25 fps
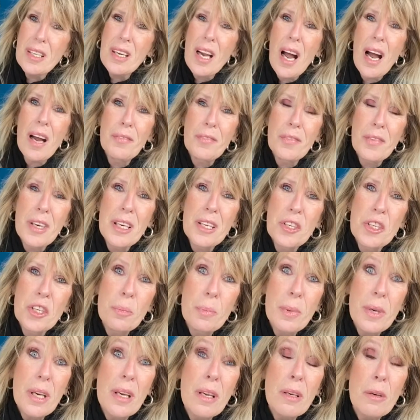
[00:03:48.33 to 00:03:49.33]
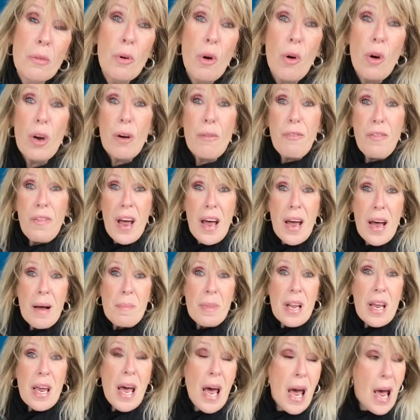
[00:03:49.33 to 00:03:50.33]
not fit to be in the royal
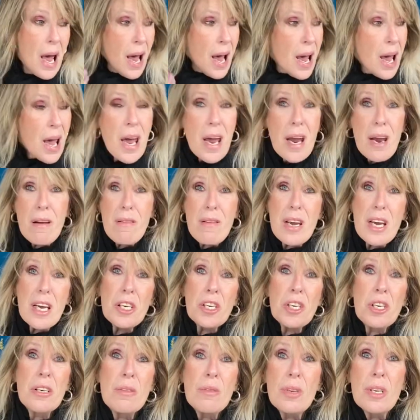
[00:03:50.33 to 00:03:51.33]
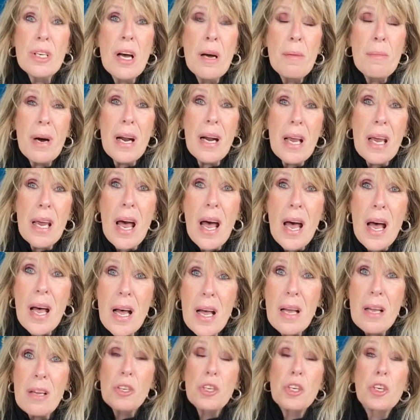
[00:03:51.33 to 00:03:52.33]
family. Harry, choose somebody
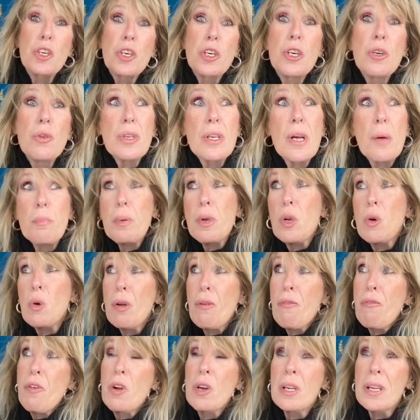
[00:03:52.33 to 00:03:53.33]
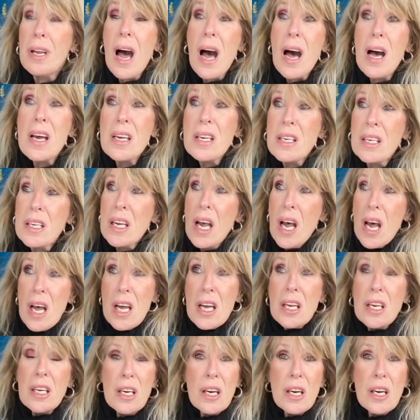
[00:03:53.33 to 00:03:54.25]
else. Choose a beautiful, nice, you